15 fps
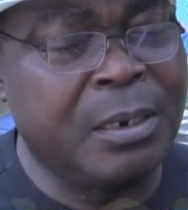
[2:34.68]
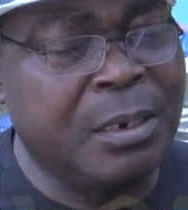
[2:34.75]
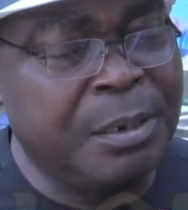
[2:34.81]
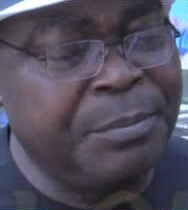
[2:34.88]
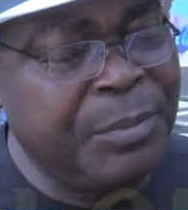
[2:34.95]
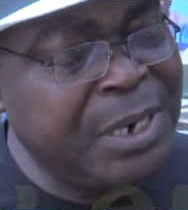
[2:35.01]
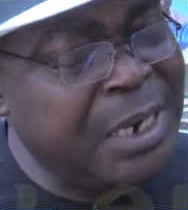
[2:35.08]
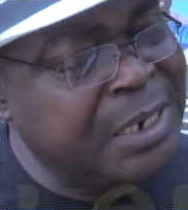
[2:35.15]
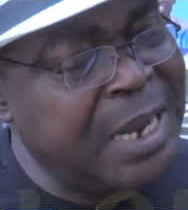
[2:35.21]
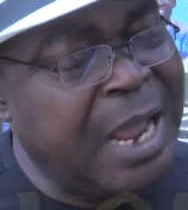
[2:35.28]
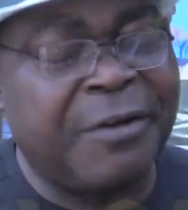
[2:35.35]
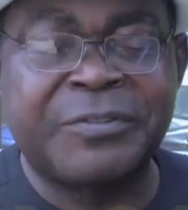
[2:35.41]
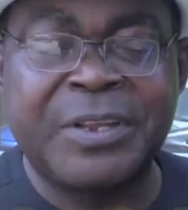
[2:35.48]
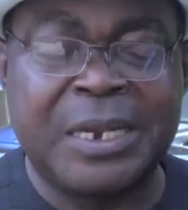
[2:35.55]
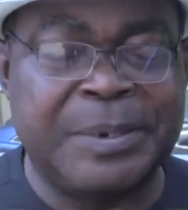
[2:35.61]
immediately
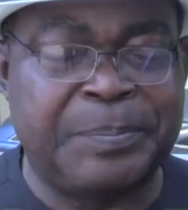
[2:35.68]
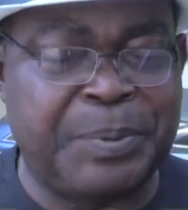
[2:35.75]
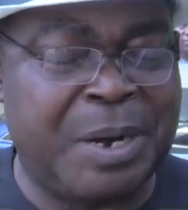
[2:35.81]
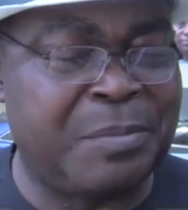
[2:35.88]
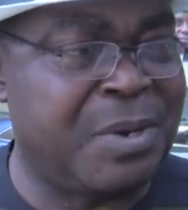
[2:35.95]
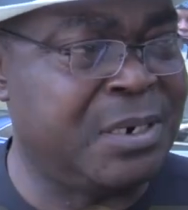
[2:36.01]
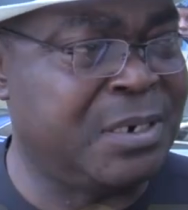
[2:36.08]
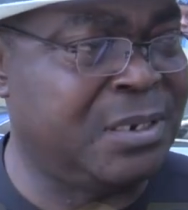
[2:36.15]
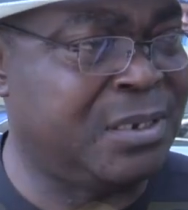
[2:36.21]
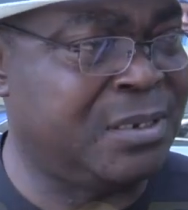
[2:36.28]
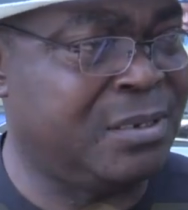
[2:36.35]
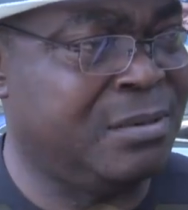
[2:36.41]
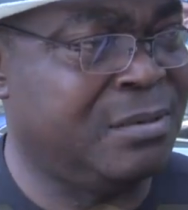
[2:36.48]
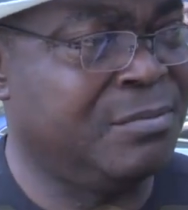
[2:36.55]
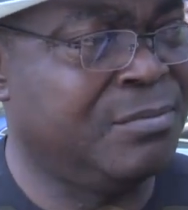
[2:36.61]
after the
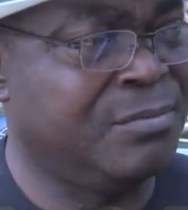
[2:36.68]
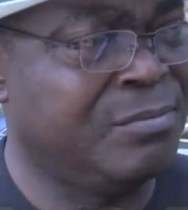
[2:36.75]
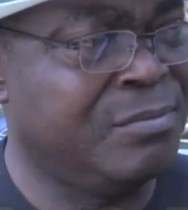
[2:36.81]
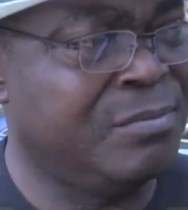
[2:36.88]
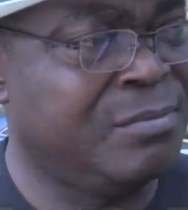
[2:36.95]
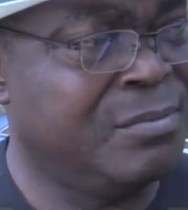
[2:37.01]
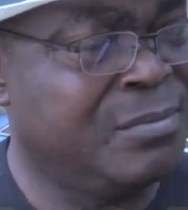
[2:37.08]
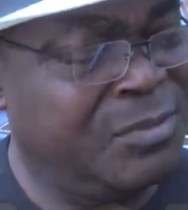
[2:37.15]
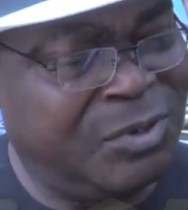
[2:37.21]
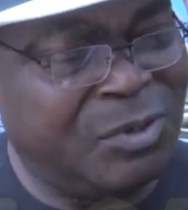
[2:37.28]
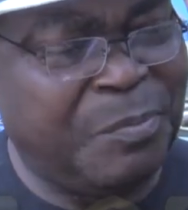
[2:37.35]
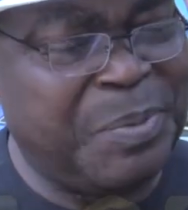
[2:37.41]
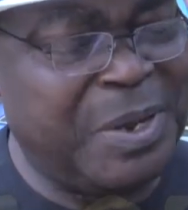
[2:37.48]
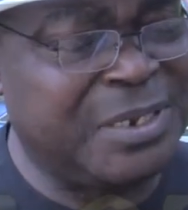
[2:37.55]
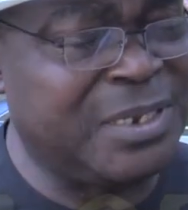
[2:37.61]
primaries,
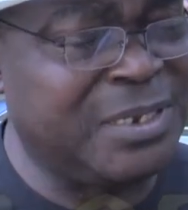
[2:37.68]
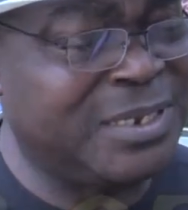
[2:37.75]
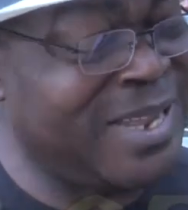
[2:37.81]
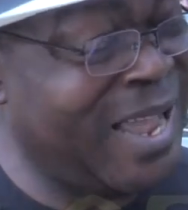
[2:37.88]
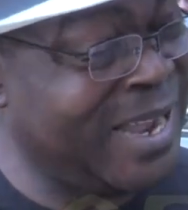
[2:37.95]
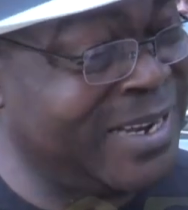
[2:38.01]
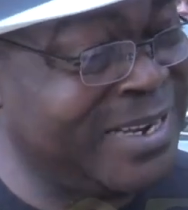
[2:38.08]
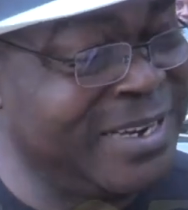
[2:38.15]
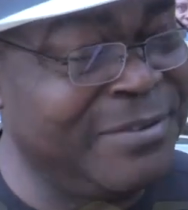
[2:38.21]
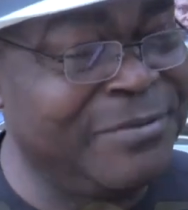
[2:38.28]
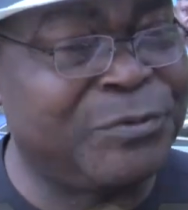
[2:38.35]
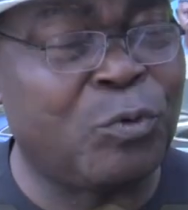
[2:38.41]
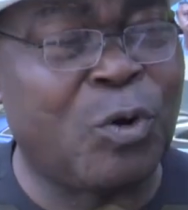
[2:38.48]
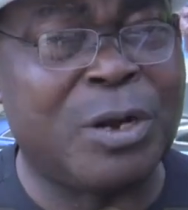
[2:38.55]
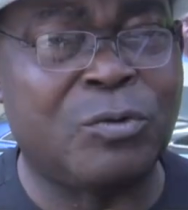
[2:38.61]
some persons, they are
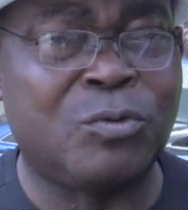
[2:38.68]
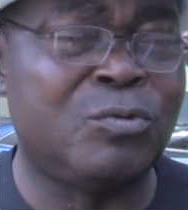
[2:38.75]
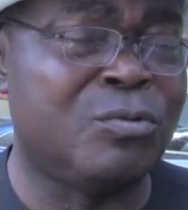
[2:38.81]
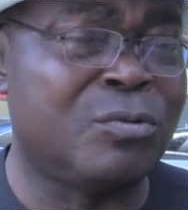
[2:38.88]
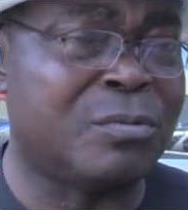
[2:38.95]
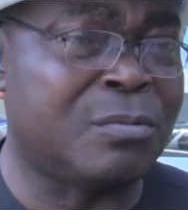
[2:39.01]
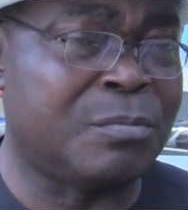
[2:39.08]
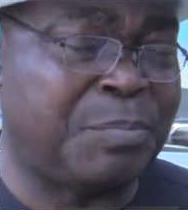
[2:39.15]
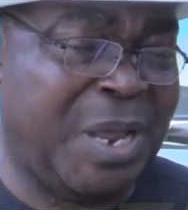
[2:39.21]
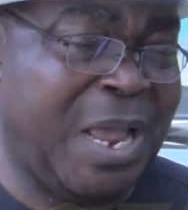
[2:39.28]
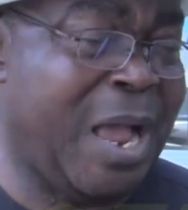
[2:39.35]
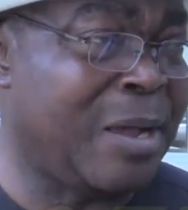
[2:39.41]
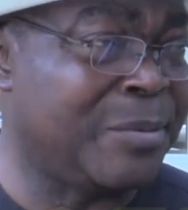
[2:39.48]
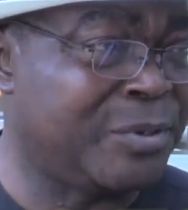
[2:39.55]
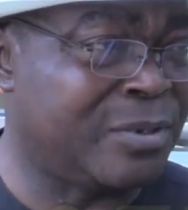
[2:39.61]
aggrieved one who
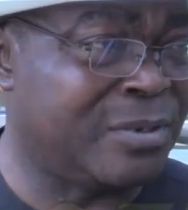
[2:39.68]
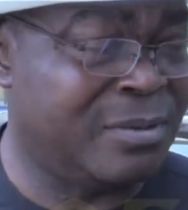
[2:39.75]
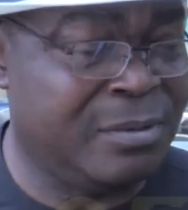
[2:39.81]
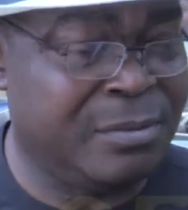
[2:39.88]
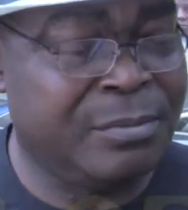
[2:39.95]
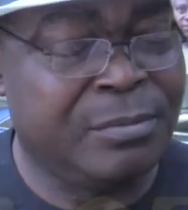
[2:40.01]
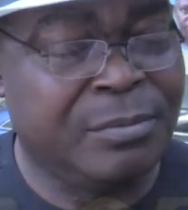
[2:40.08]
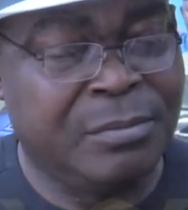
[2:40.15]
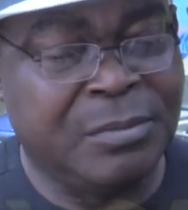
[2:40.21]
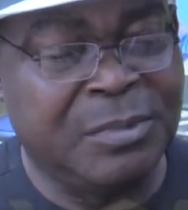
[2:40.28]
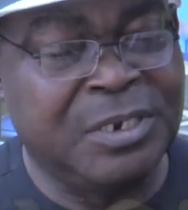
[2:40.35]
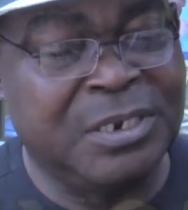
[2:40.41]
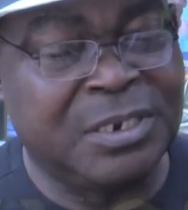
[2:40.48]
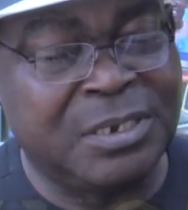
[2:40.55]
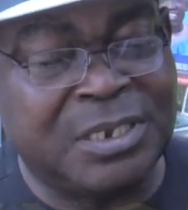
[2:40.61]
perhaps
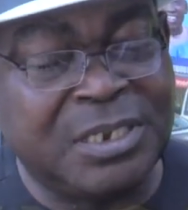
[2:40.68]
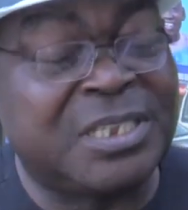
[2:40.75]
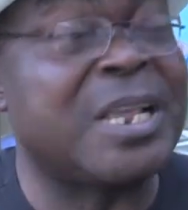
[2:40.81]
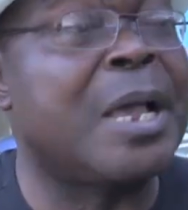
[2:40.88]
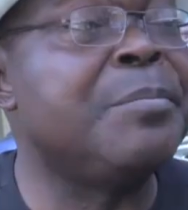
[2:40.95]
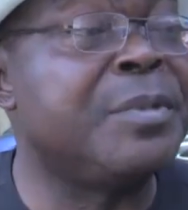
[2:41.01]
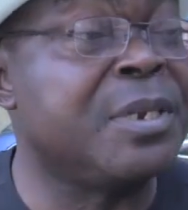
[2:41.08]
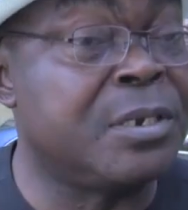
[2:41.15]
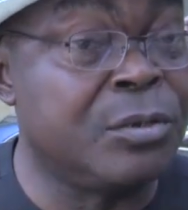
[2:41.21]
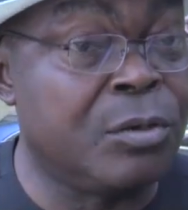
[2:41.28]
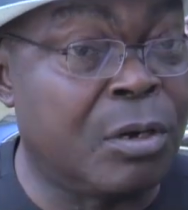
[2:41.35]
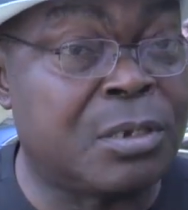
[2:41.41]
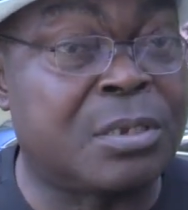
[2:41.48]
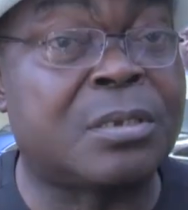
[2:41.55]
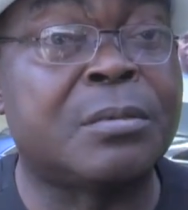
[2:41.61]
the system did
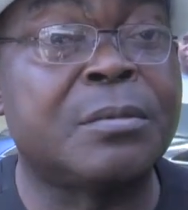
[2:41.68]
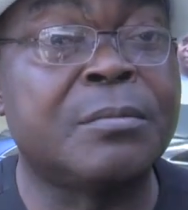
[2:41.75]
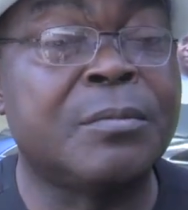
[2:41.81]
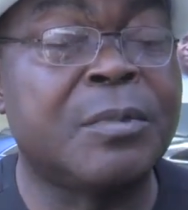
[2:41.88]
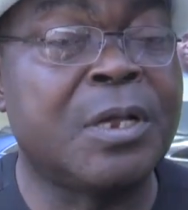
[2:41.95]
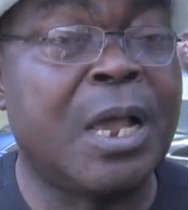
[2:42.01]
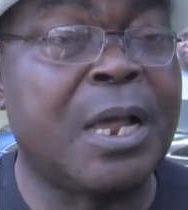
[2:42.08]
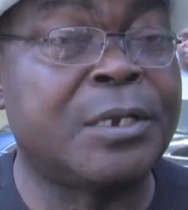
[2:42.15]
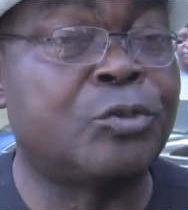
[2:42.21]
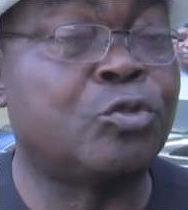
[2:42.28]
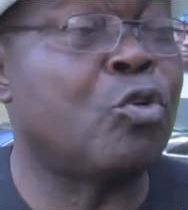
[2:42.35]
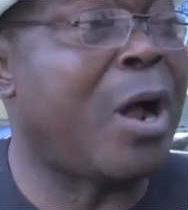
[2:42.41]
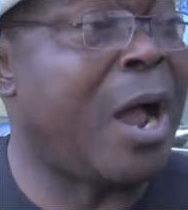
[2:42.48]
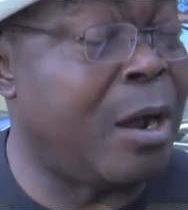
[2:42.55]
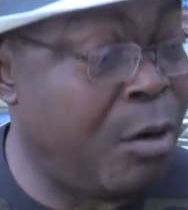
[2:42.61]
not
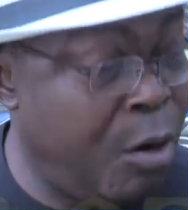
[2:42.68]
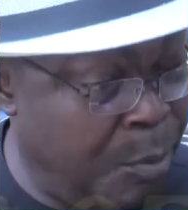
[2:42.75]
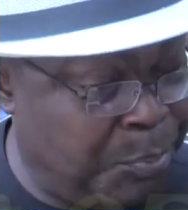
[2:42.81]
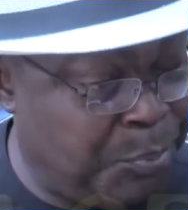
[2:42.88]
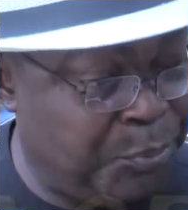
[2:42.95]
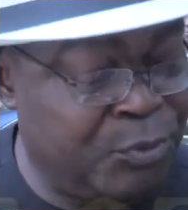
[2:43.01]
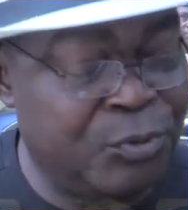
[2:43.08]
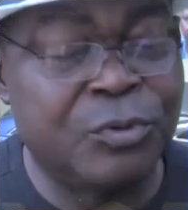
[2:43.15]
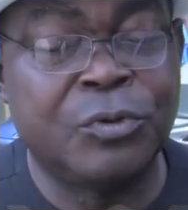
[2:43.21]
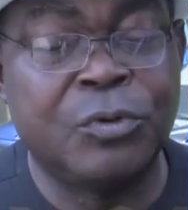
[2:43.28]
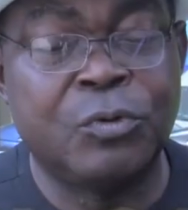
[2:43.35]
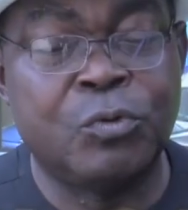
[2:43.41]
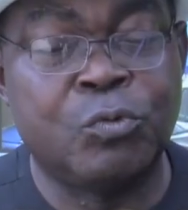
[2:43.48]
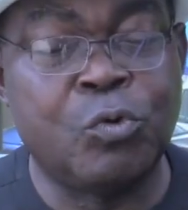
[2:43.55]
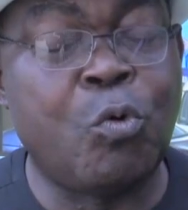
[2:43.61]
throw up.
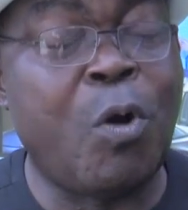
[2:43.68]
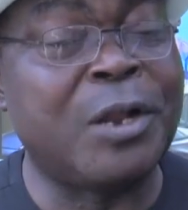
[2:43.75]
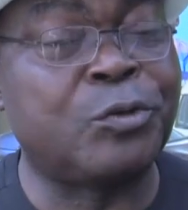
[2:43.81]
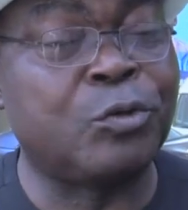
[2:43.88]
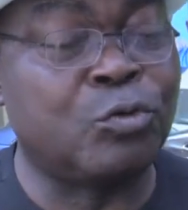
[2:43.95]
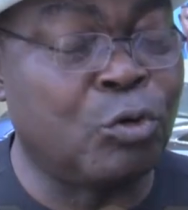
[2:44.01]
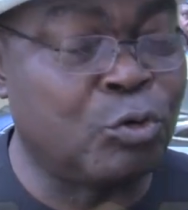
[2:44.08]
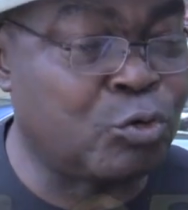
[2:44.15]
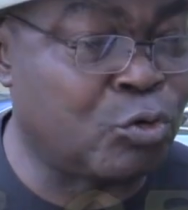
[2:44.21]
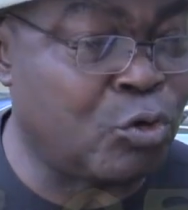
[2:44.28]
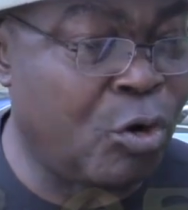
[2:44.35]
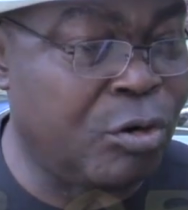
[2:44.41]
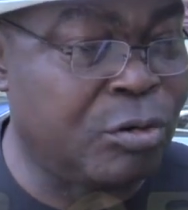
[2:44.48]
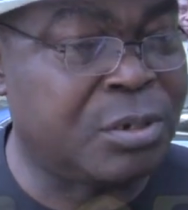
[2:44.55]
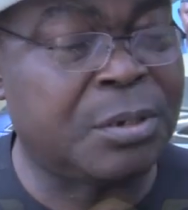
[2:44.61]
We want to go to
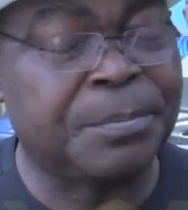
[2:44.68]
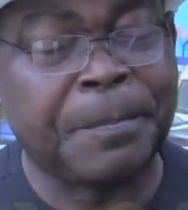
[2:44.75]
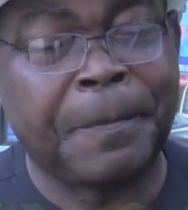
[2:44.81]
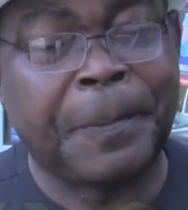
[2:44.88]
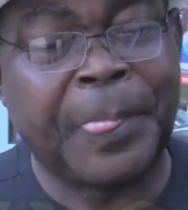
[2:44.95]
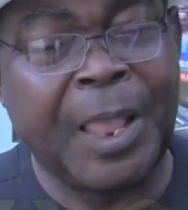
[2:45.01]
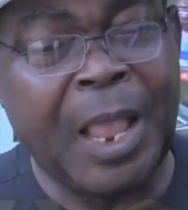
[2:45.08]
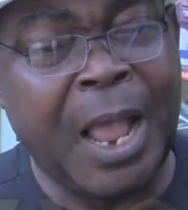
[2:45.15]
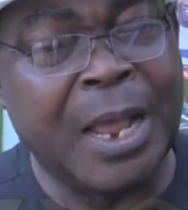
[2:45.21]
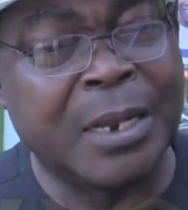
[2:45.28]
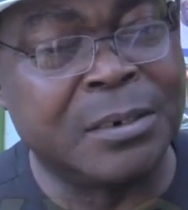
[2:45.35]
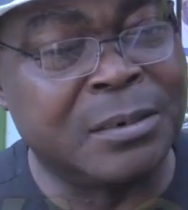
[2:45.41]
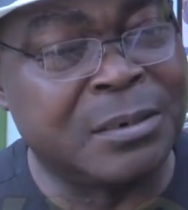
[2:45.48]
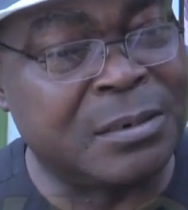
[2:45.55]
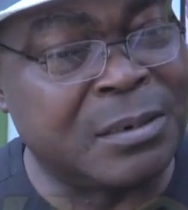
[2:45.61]
court
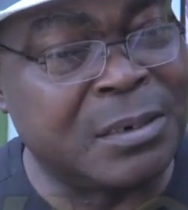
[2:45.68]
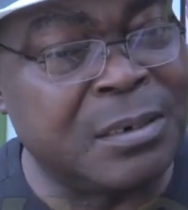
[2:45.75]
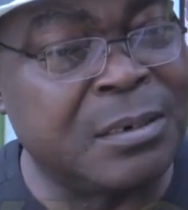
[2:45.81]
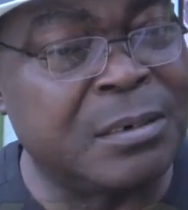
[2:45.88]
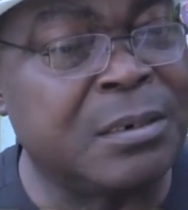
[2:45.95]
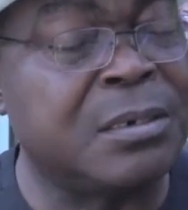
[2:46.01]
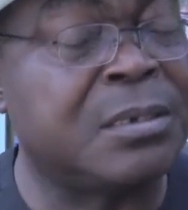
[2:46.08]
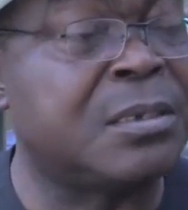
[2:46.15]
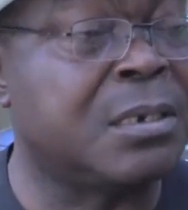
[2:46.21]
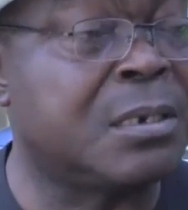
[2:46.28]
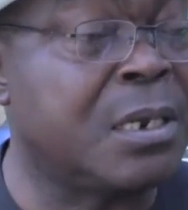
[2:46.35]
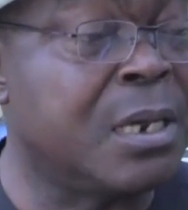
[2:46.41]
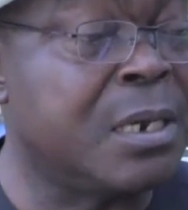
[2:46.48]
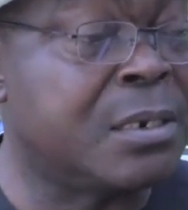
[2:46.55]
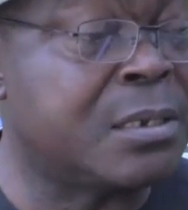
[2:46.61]
and
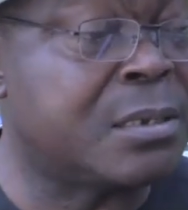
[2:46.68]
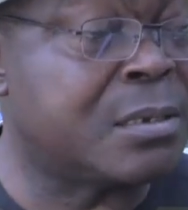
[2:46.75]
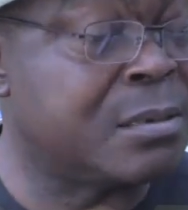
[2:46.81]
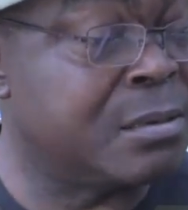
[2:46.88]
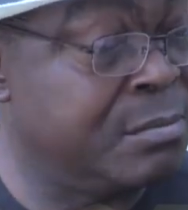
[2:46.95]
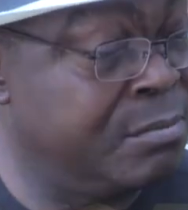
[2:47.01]
instigate